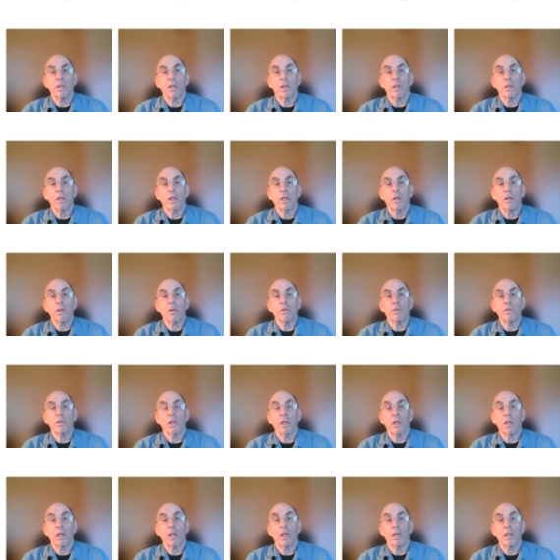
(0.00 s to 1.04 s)
El Niños
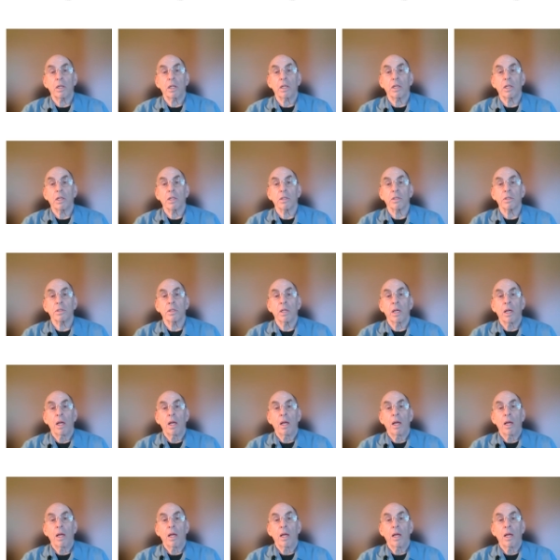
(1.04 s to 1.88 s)
and La Niñas